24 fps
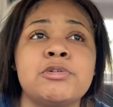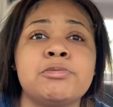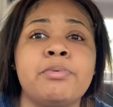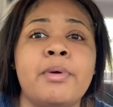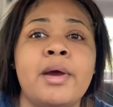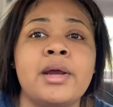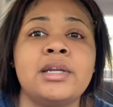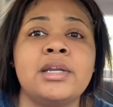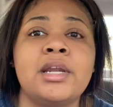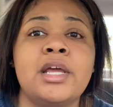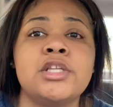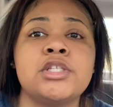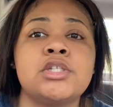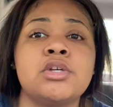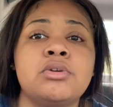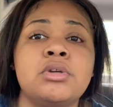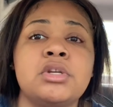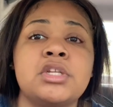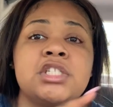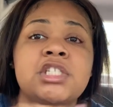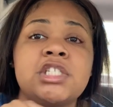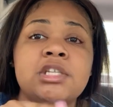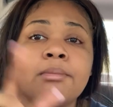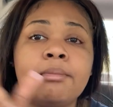pregnant until
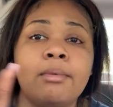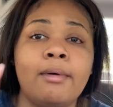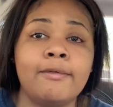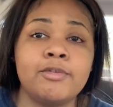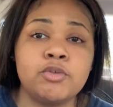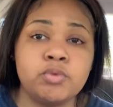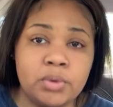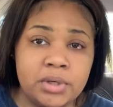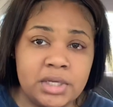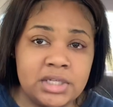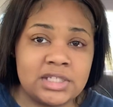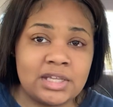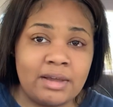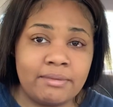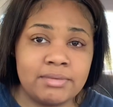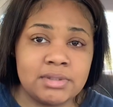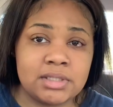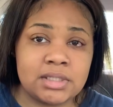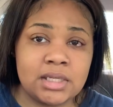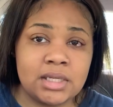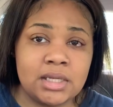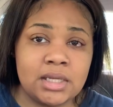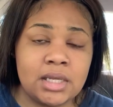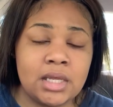December of
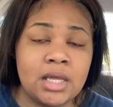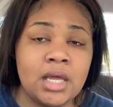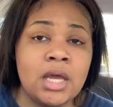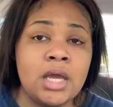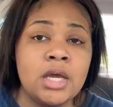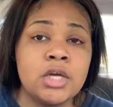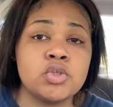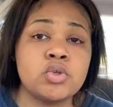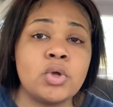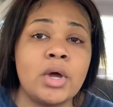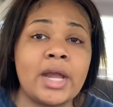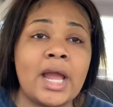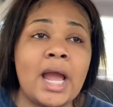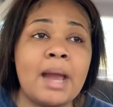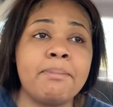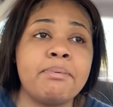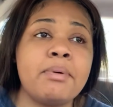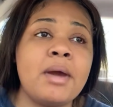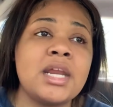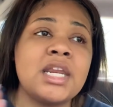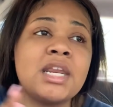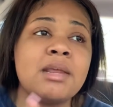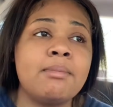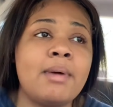2017. So I got
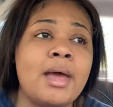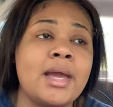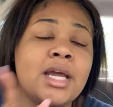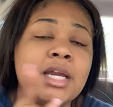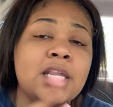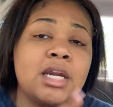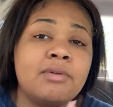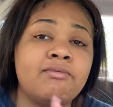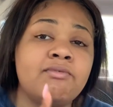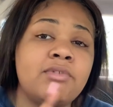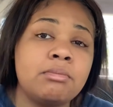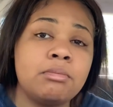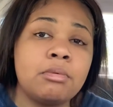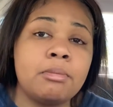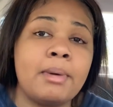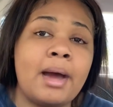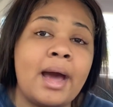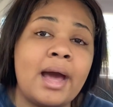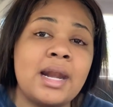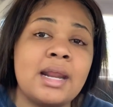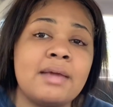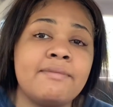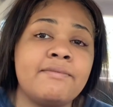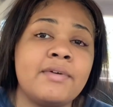pregnant back in November, but
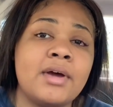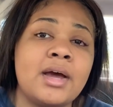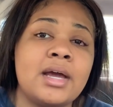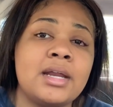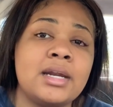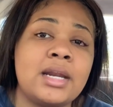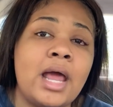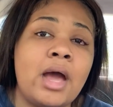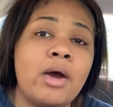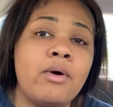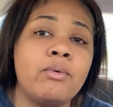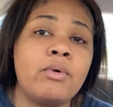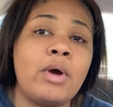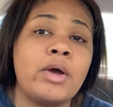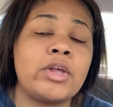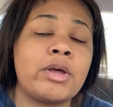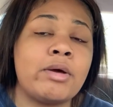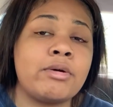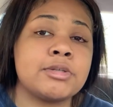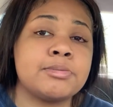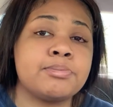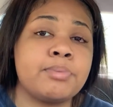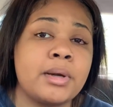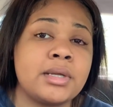I didn't find out
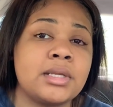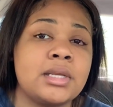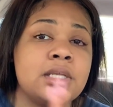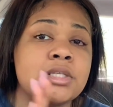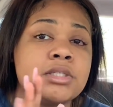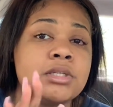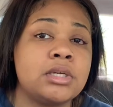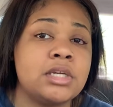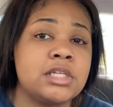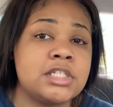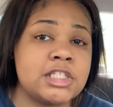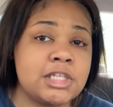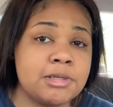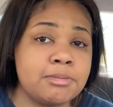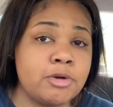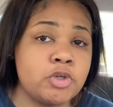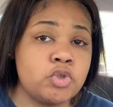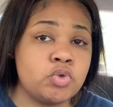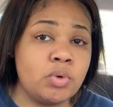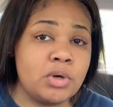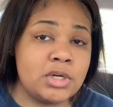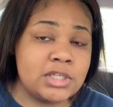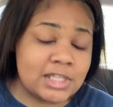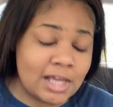I was pregnant until December
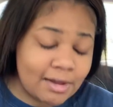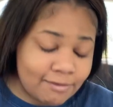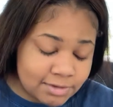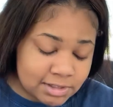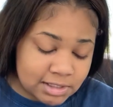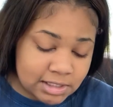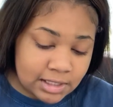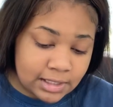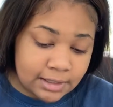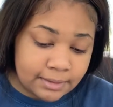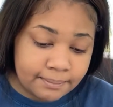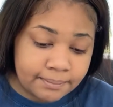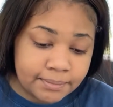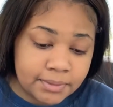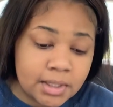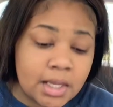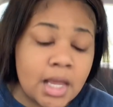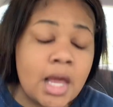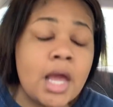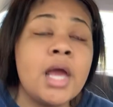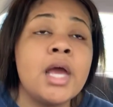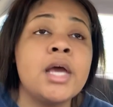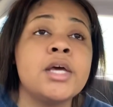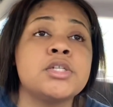of
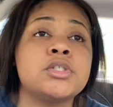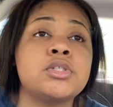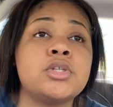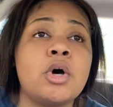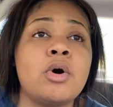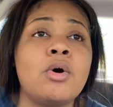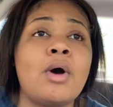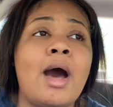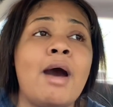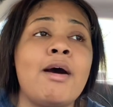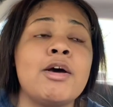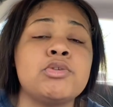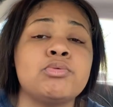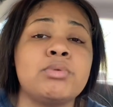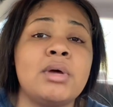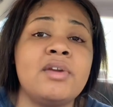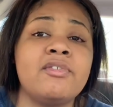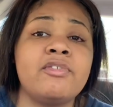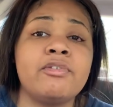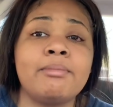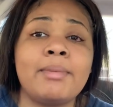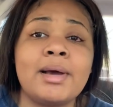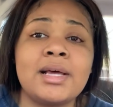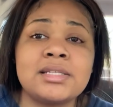2017. So I was
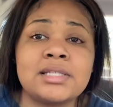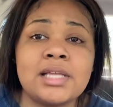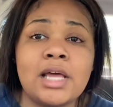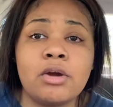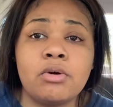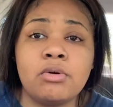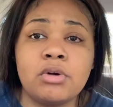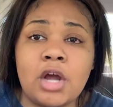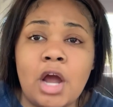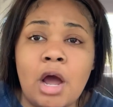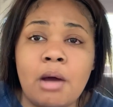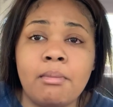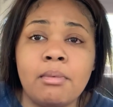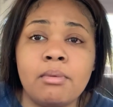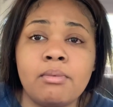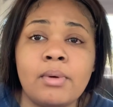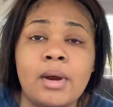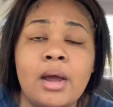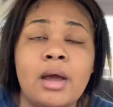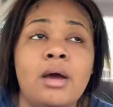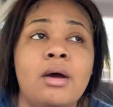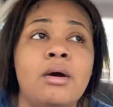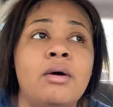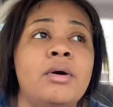waiting for my cycle to come
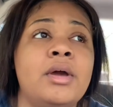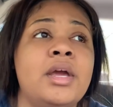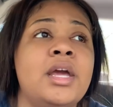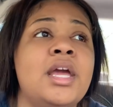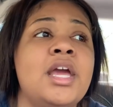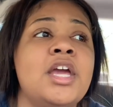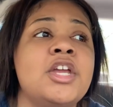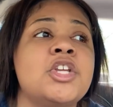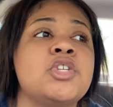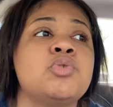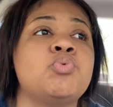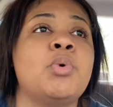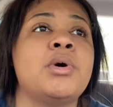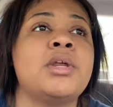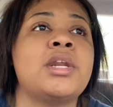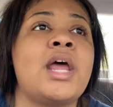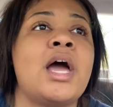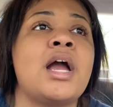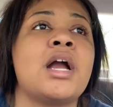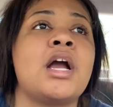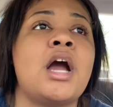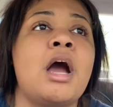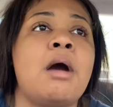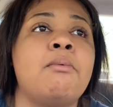around, and it just would
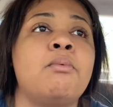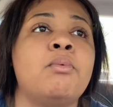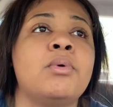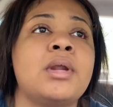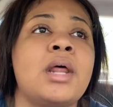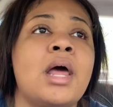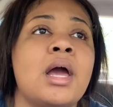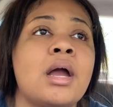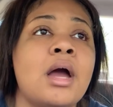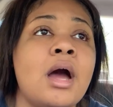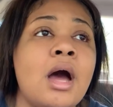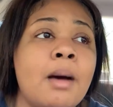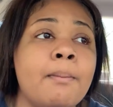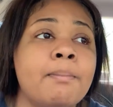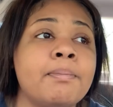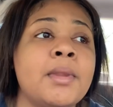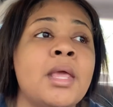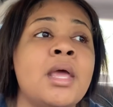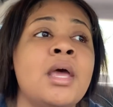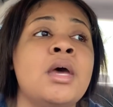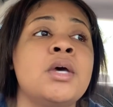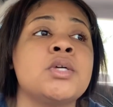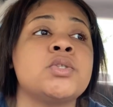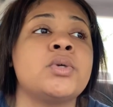not come when I come.
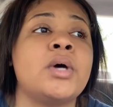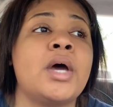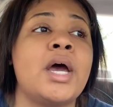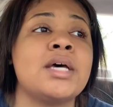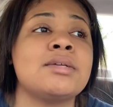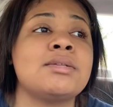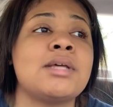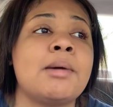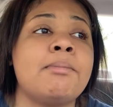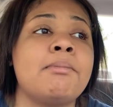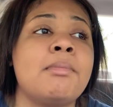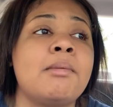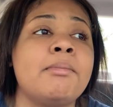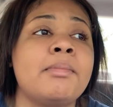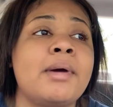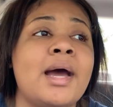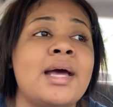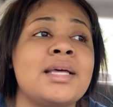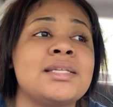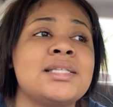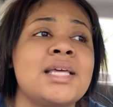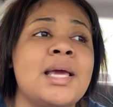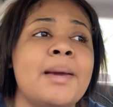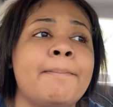So I asked my mama,
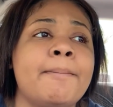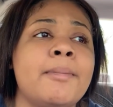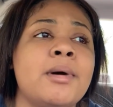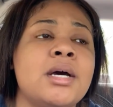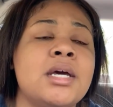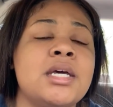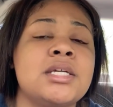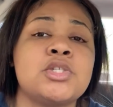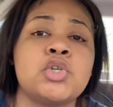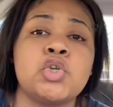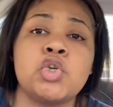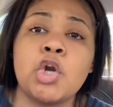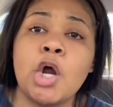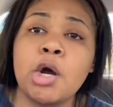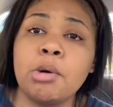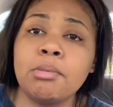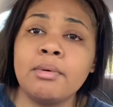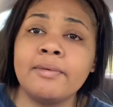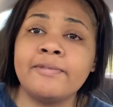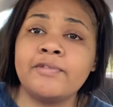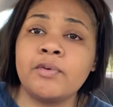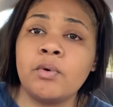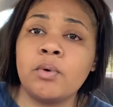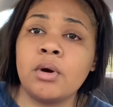I said, Mom, is it
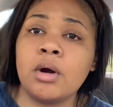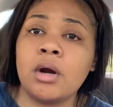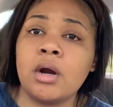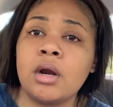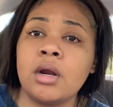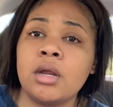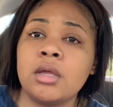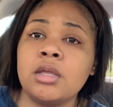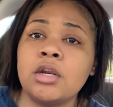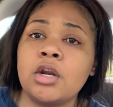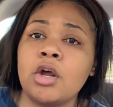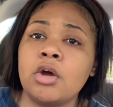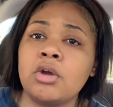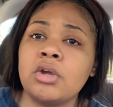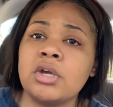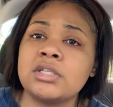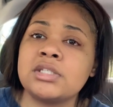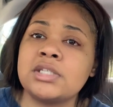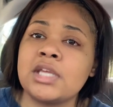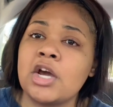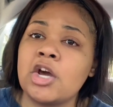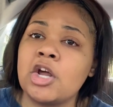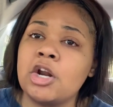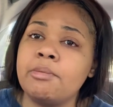normal for, your
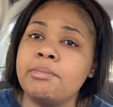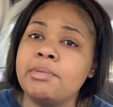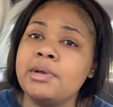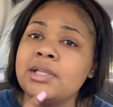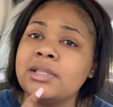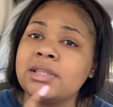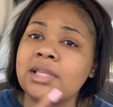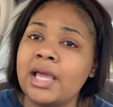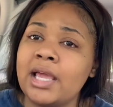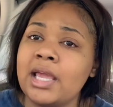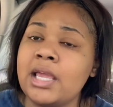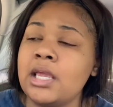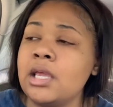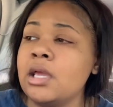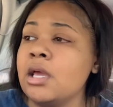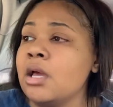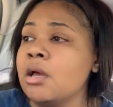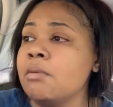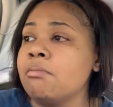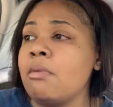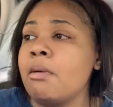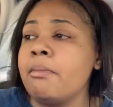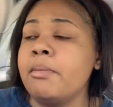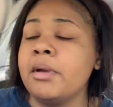cycle to be late?
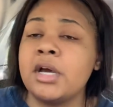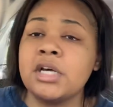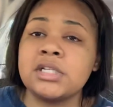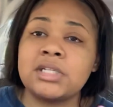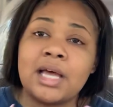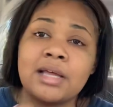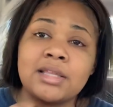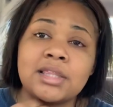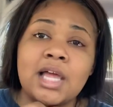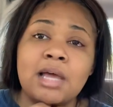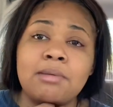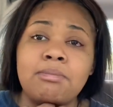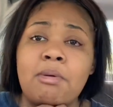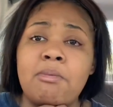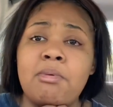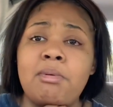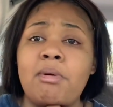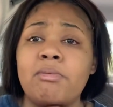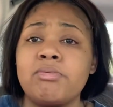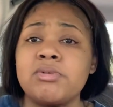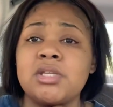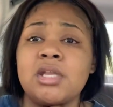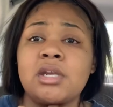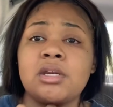Maybe because I thought maybe
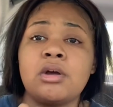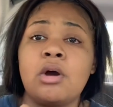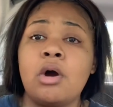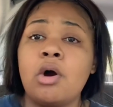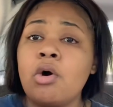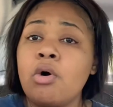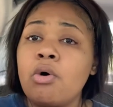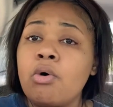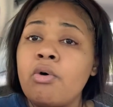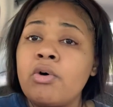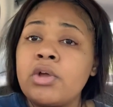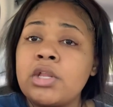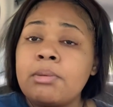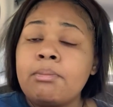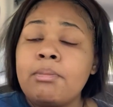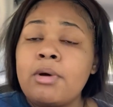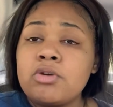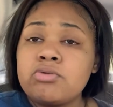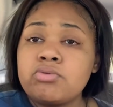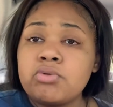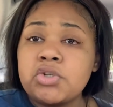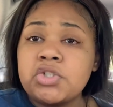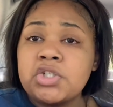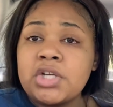it was getting cold and the
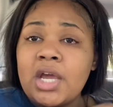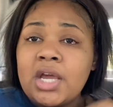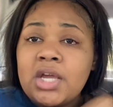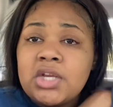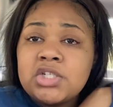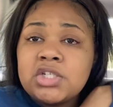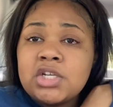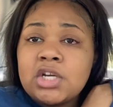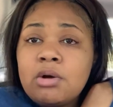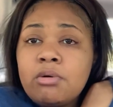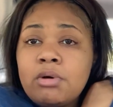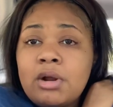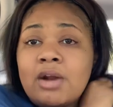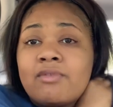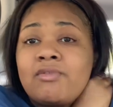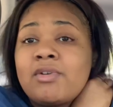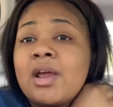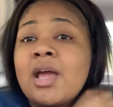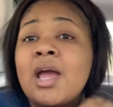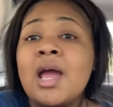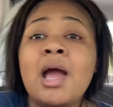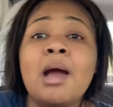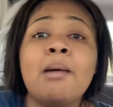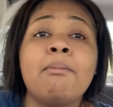months were changing or whatever.
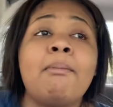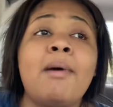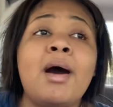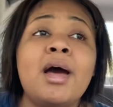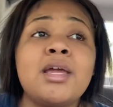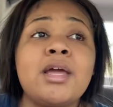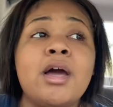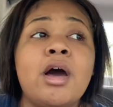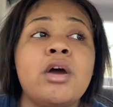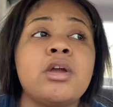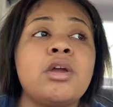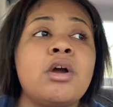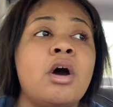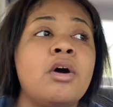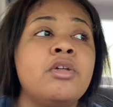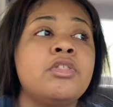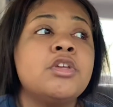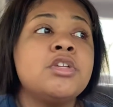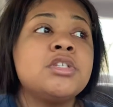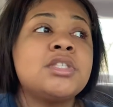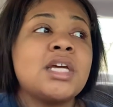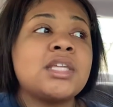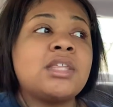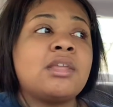Mind y'all,
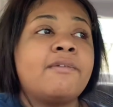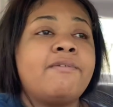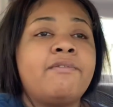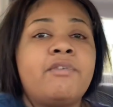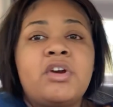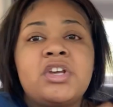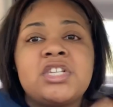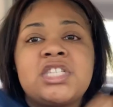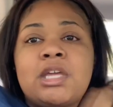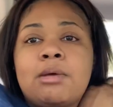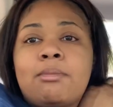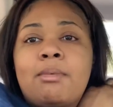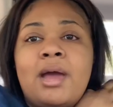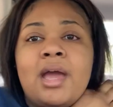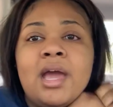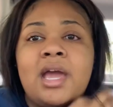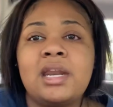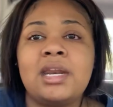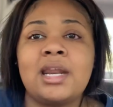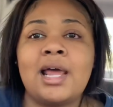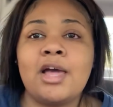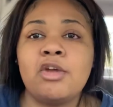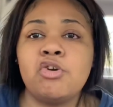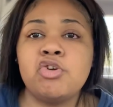this is like the first time I had
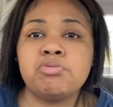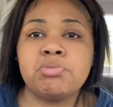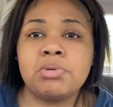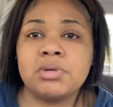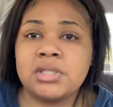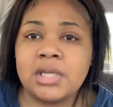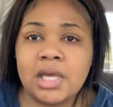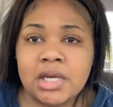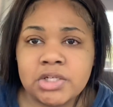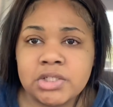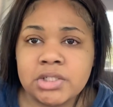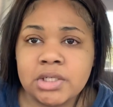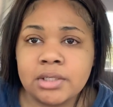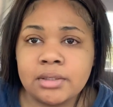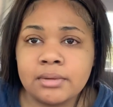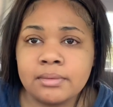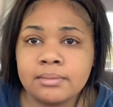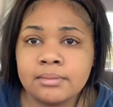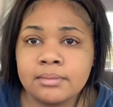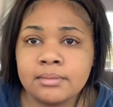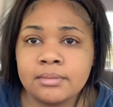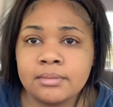not used protection.